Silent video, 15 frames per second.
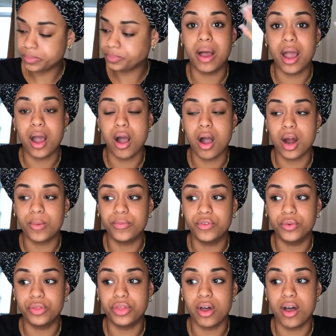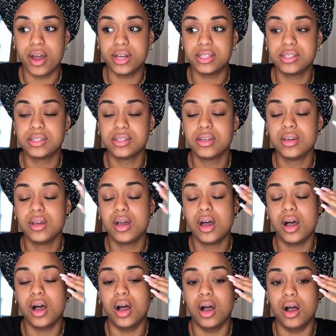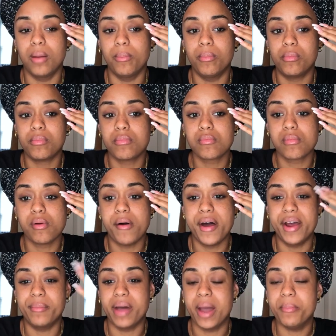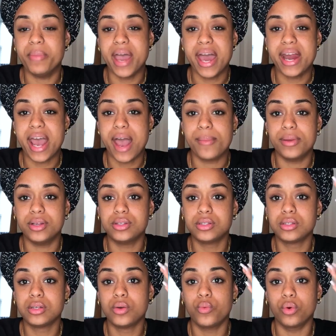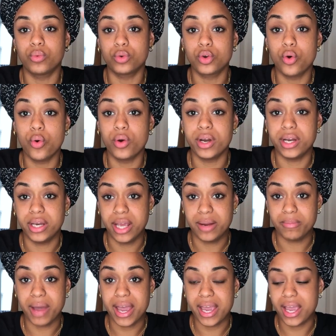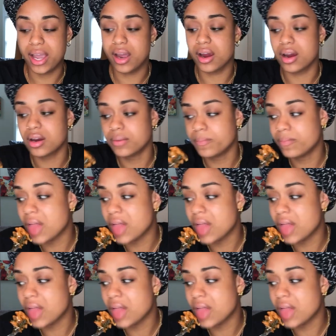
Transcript: my harmful thoughts and my bad habits were recorded in my hair,